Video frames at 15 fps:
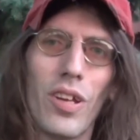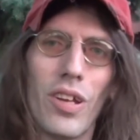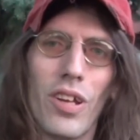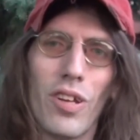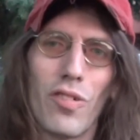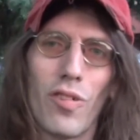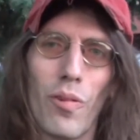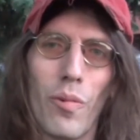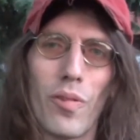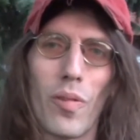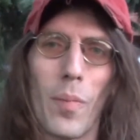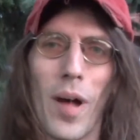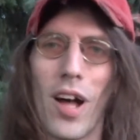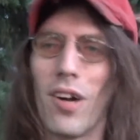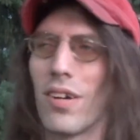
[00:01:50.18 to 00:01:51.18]
issue is
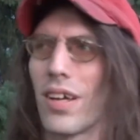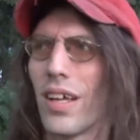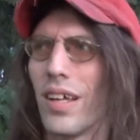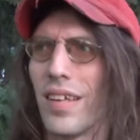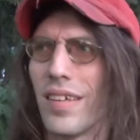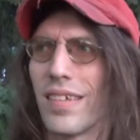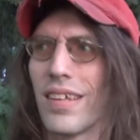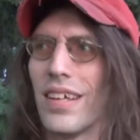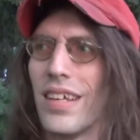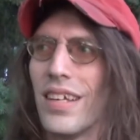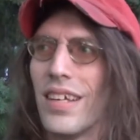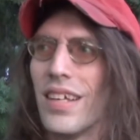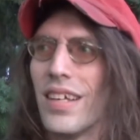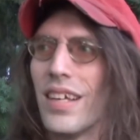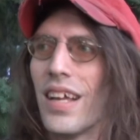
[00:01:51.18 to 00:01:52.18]
about, because
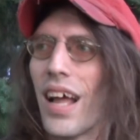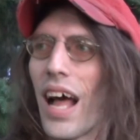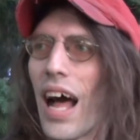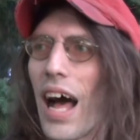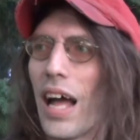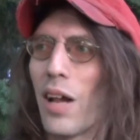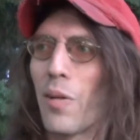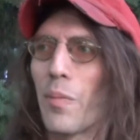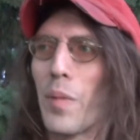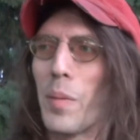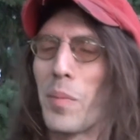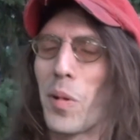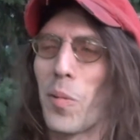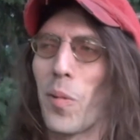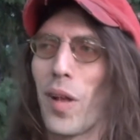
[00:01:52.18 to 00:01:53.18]
I don't
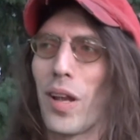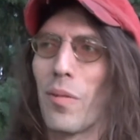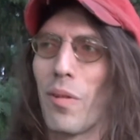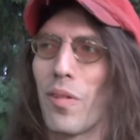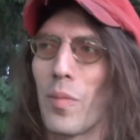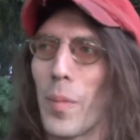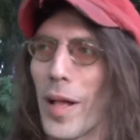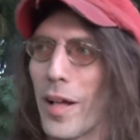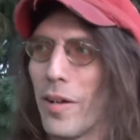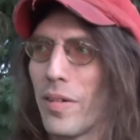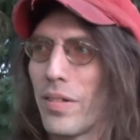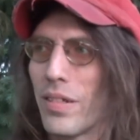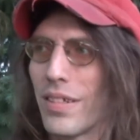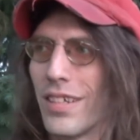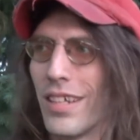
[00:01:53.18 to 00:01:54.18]
remember what it was about.
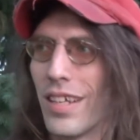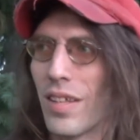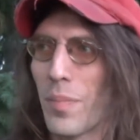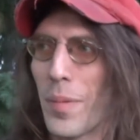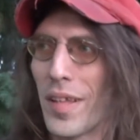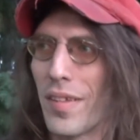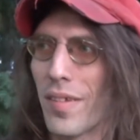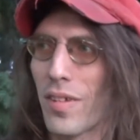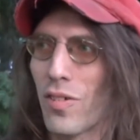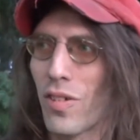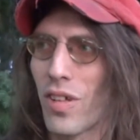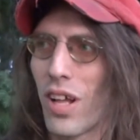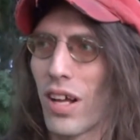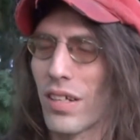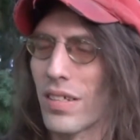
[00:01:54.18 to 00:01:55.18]
It's been such a
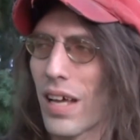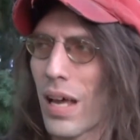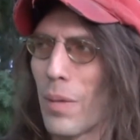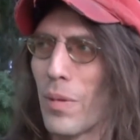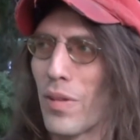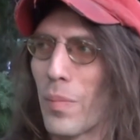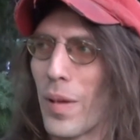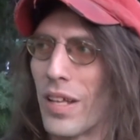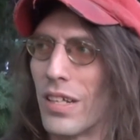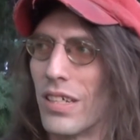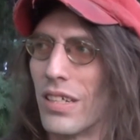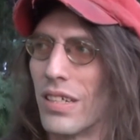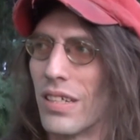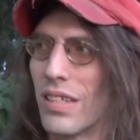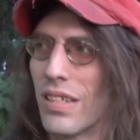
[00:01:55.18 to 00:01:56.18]
long time. It's
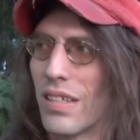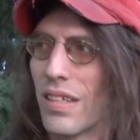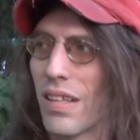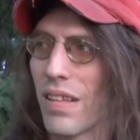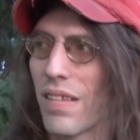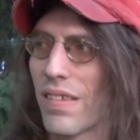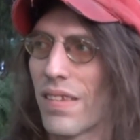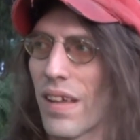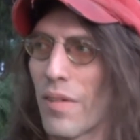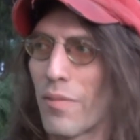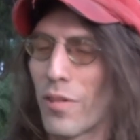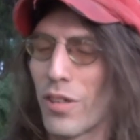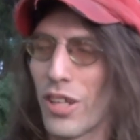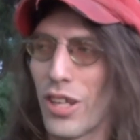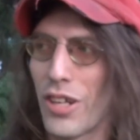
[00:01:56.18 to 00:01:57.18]
been
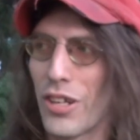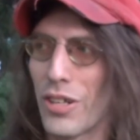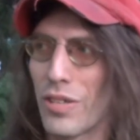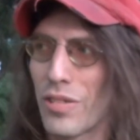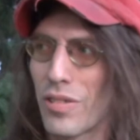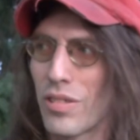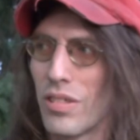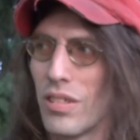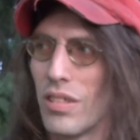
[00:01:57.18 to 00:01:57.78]
several years.